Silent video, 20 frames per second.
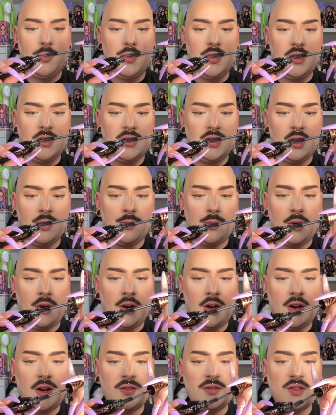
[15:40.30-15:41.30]
the tip
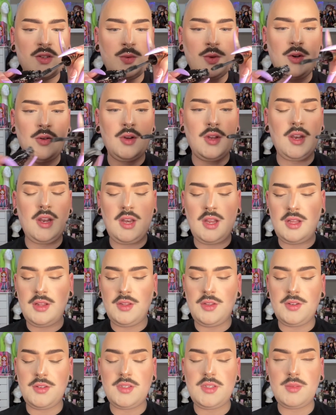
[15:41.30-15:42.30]
off so we don't get any
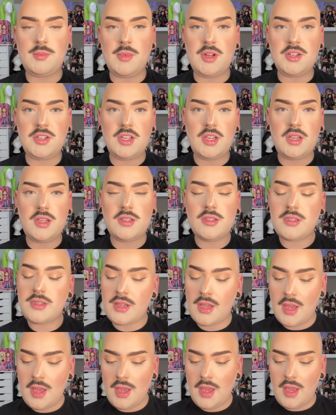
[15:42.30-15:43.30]
little smudgies.
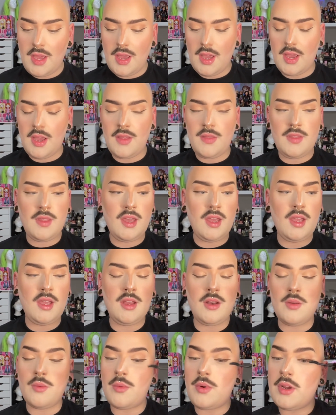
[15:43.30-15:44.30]
And
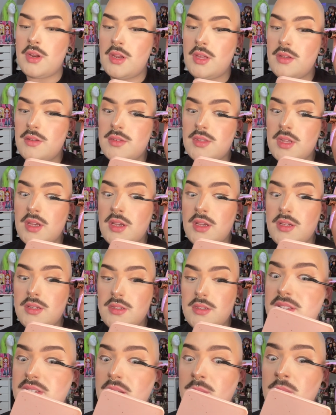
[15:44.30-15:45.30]
then we're going to use
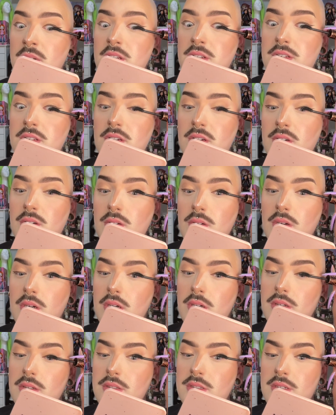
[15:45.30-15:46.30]
this. I'm going to
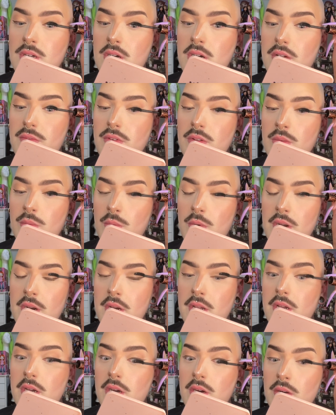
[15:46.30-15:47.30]
start off with
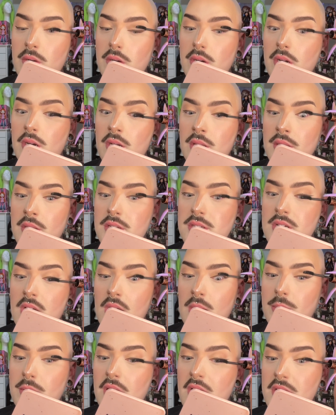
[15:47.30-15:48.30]
one coat on the
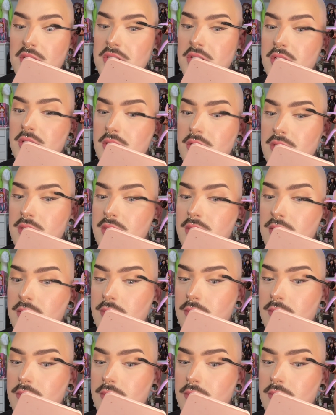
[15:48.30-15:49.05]
top lashes.